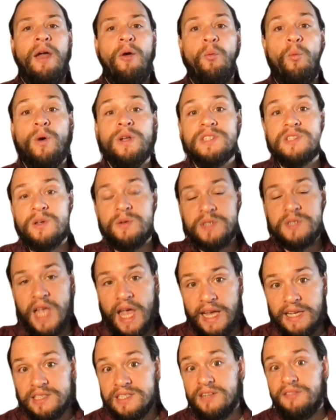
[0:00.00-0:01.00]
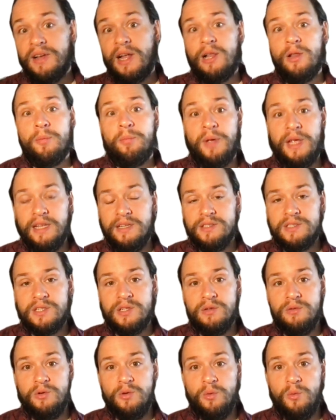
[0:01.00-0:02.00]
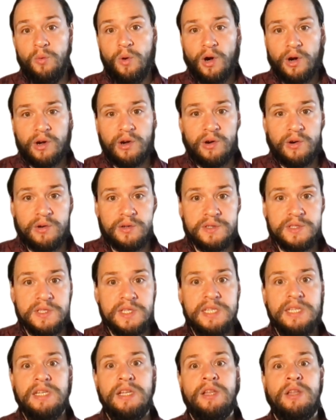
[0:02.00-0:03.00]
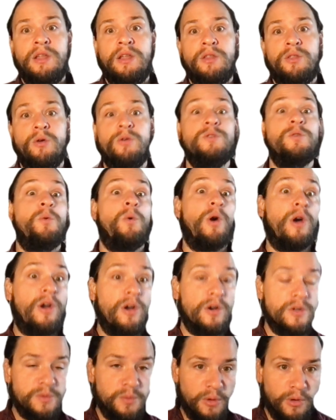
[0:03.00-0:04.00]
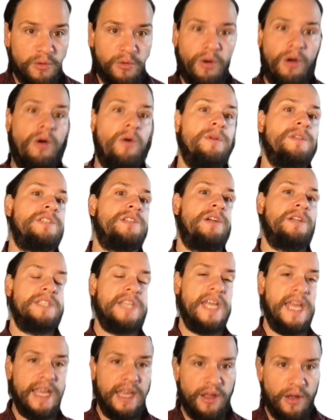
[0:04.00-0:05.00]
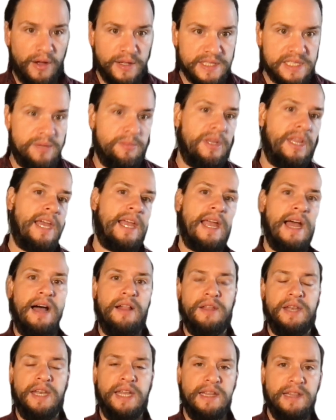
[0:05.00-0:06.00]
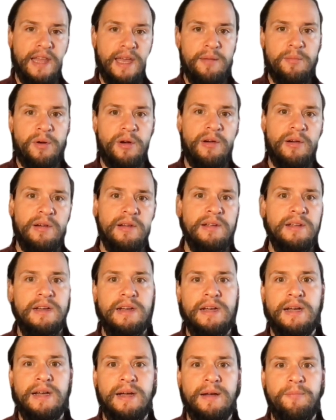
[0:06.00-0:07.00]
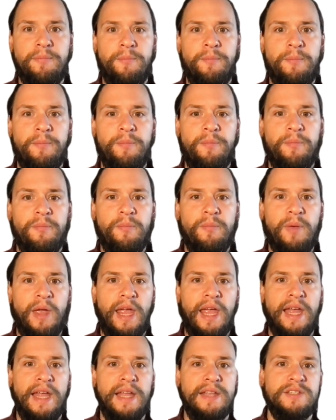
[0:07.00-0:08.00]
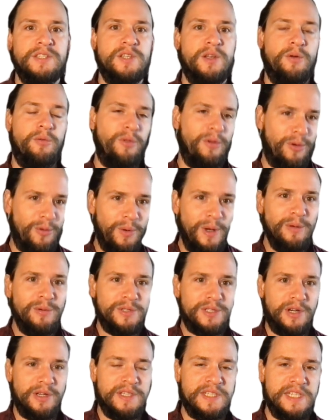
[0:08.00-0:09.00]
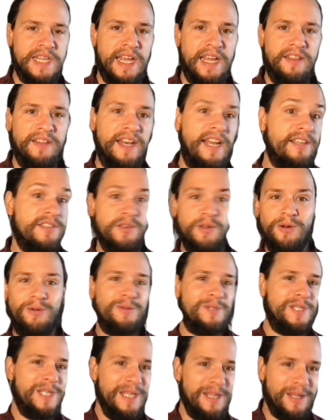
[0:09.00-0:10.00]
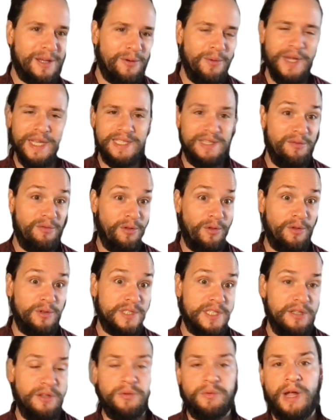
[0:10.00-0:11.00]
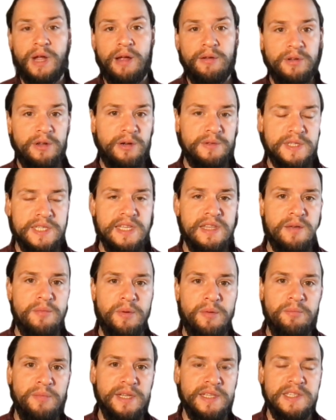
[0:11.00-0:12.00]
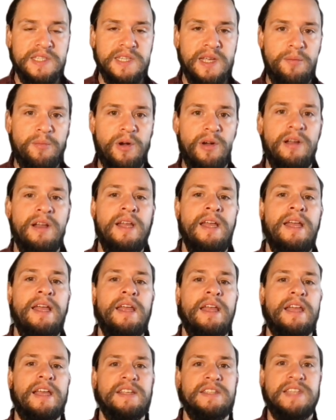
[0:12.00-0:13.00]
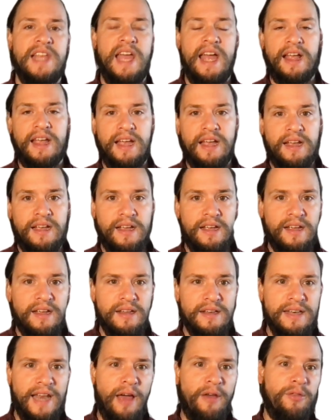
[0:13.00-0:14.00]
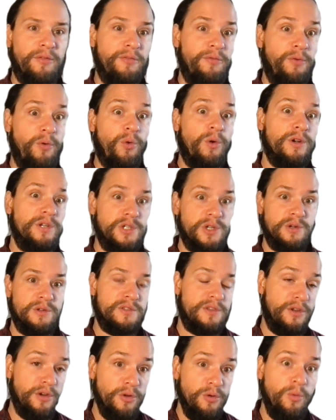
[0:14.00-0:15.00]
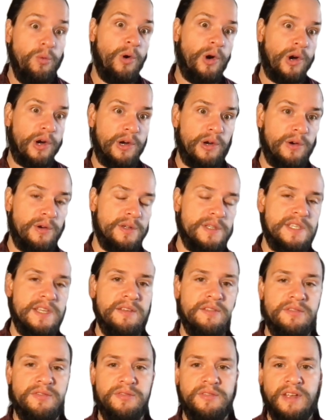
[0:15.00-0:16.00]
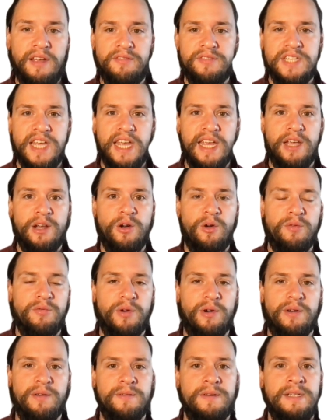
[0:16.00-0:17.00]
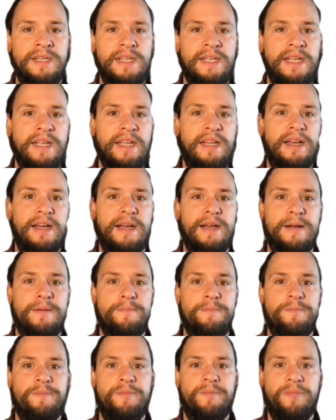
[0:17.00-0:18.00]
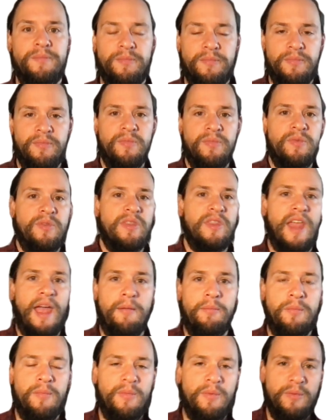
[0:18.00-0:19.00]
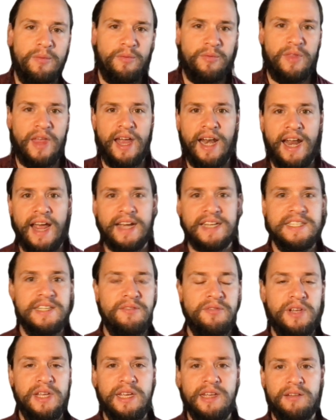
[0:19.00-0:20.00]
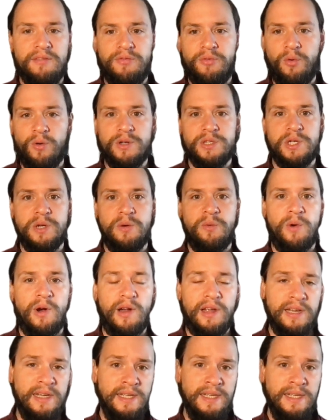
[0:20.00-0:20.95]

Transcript: Once those eggs develop into new workers, those workers will grow and start taking on some of that colony labor. Um, and so the queen will start staying in the nest. So you don't see the queens, even though they're still around, you don't see them in midsummer because that now the foragers, the new workers have, have taken over um, that, that activity and foraging work.